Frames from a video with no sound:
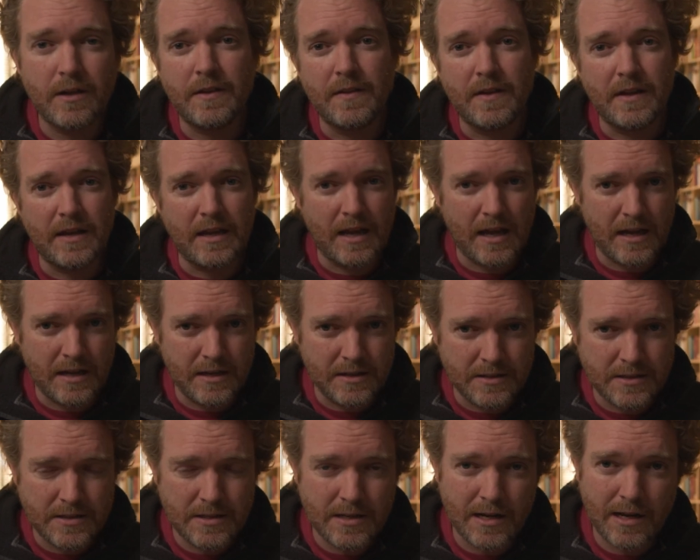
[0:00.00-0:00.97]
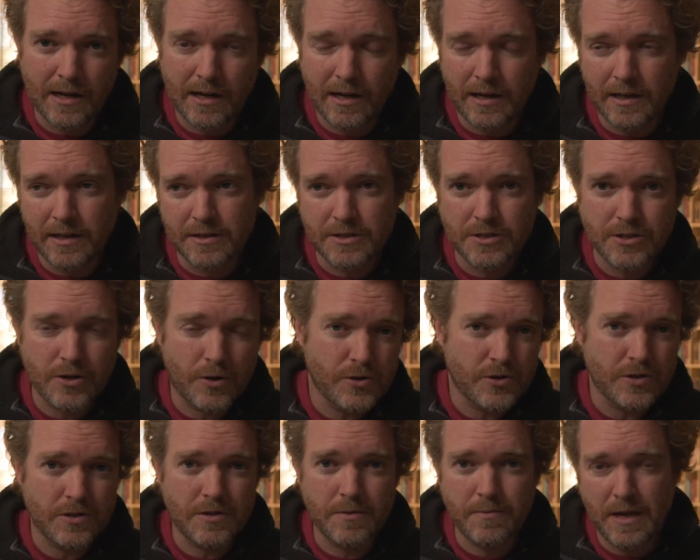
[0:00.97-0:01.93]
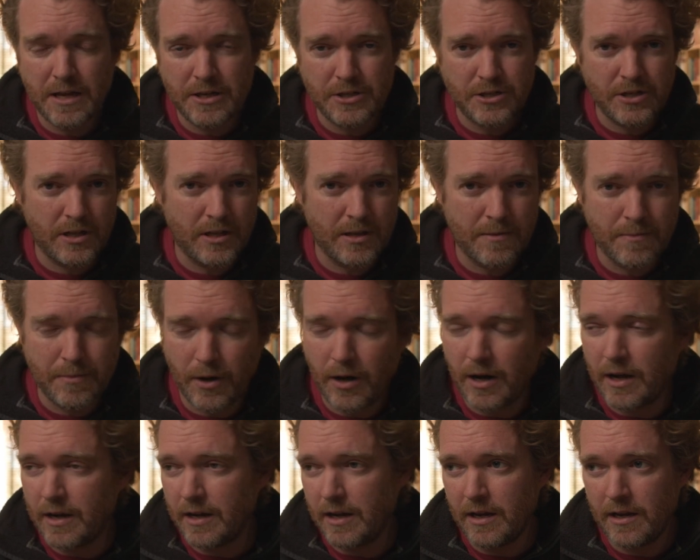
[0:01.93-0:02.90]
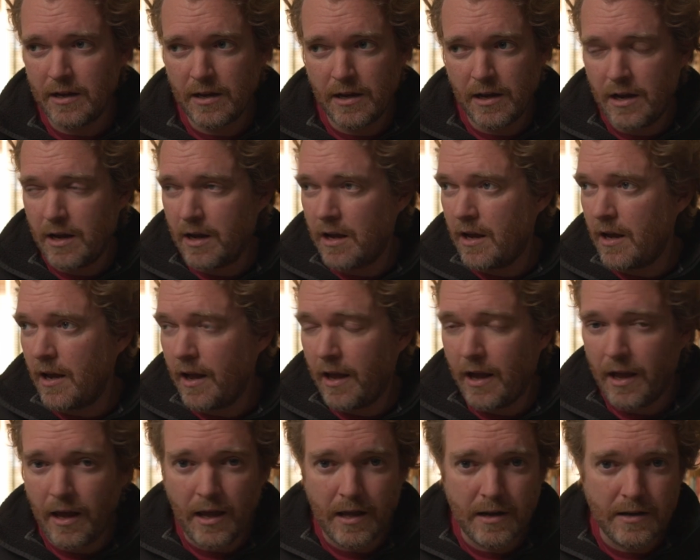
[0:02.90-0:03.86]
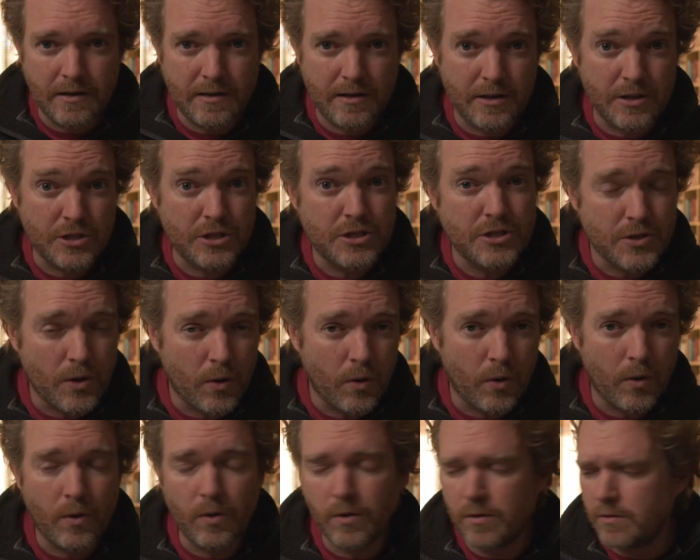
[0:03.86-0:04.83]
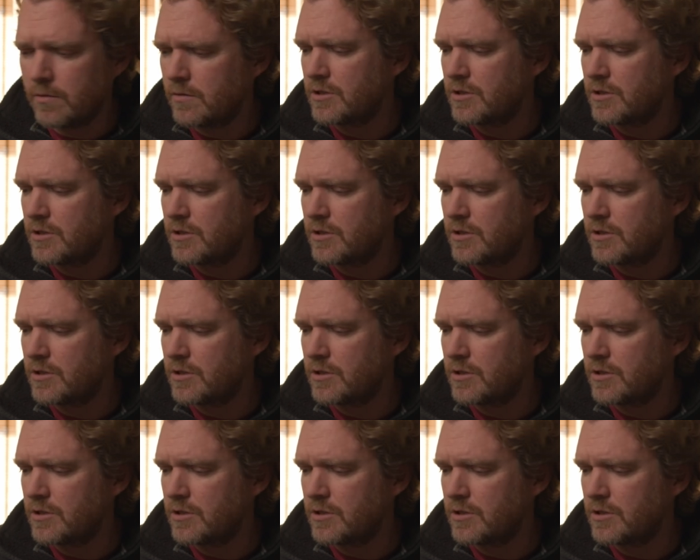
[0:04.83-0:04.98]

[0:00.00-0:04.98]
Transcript: and then he has the social dimension, the body, and the soul.